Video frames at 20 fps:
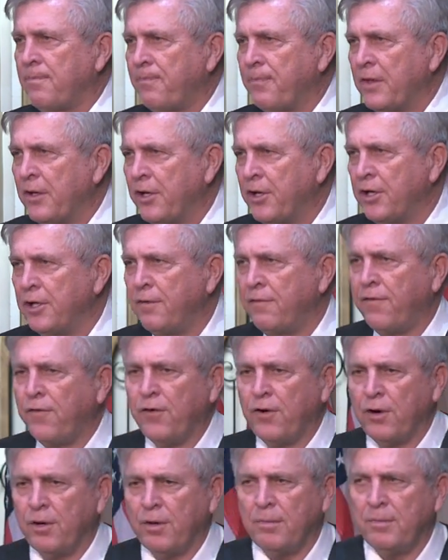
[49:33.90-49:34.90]

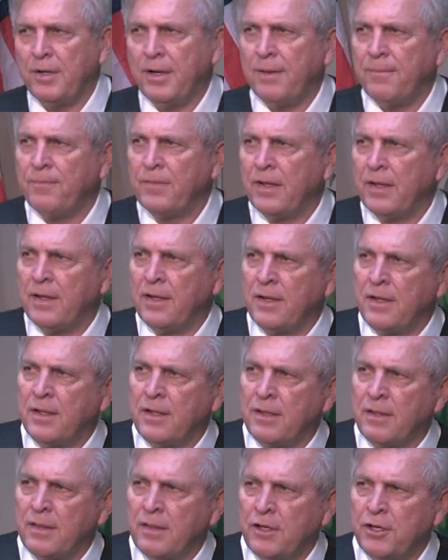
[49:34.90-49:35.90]
confirmed
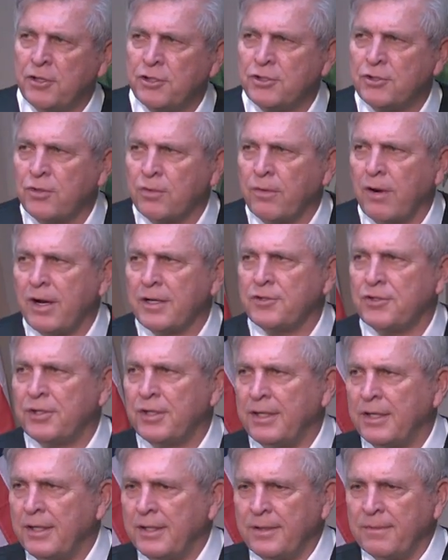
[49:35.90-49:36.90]
the
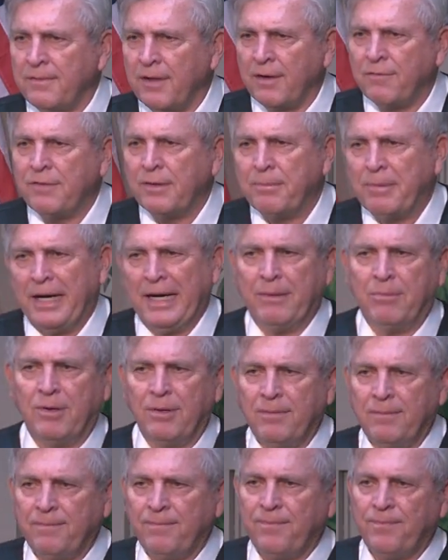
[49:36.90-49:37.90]
historicity of the Bible.
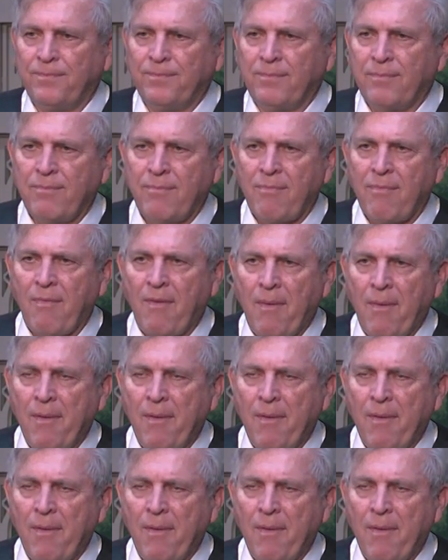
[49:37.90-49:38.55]
Amen.